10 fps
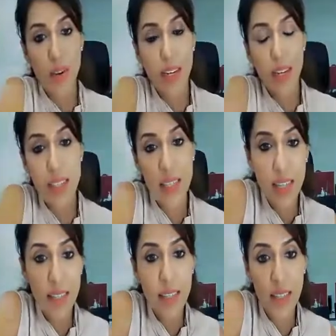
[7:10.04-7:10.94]
right,
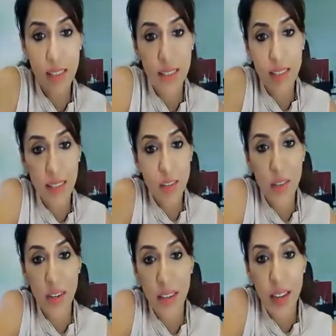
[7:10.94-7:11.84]
exactly. That's
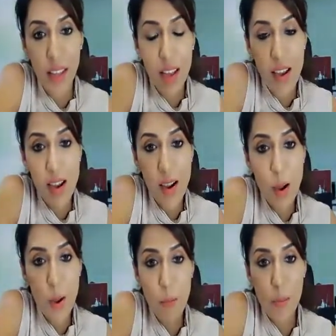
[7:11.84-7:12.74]
right.
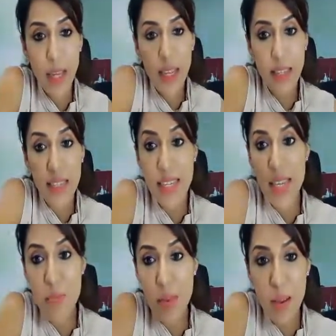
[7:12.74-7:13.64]
Because
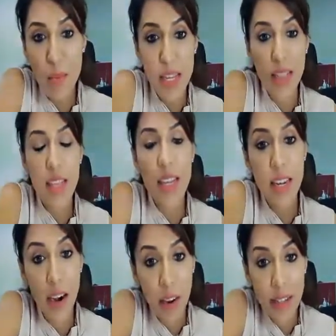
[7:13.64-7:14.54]
he may be the
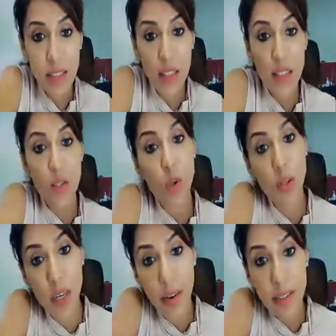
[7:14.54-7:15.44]
director, the
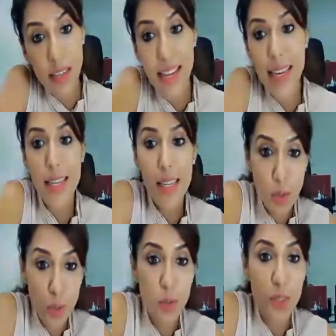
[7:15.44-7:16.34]
sole director, and he is
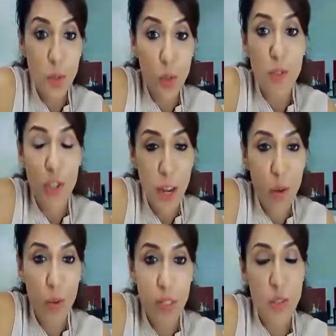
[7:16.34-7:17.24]
also the sole
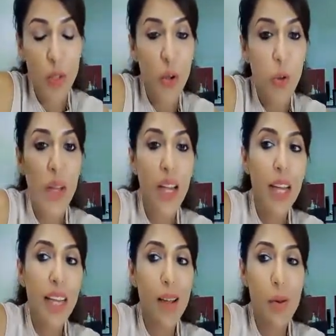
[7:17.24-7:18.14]
shareholder. So,
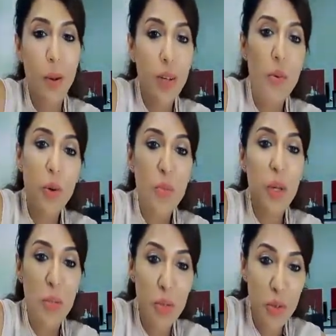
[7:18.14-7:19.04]
he won't be
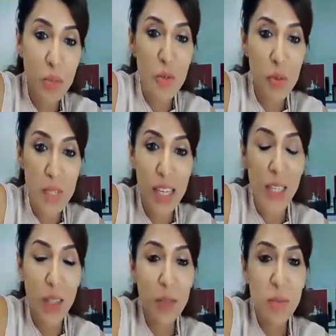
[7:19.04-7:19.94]
able to remove
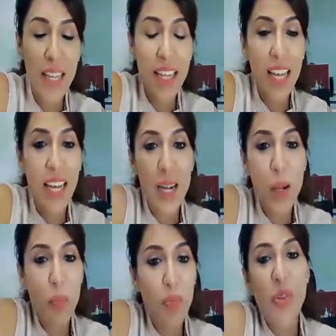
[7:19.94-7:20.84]
himself.
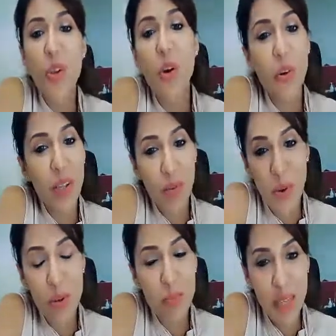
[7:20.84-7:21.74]
So it
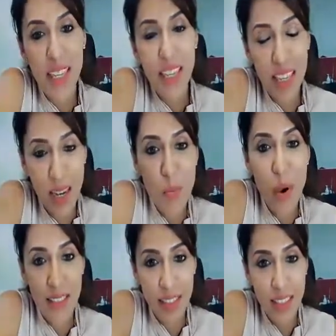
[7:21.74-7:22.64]
won't be,
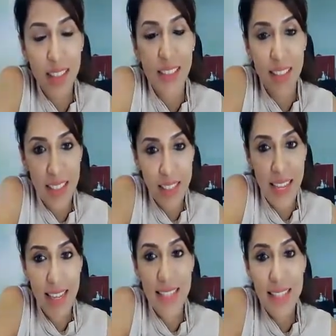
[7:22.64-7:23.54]
practical in this
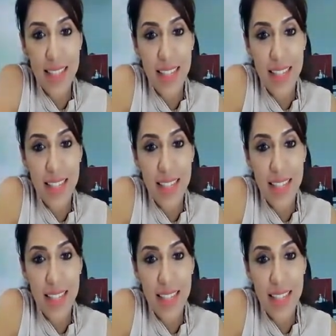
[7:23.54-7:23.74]
sense.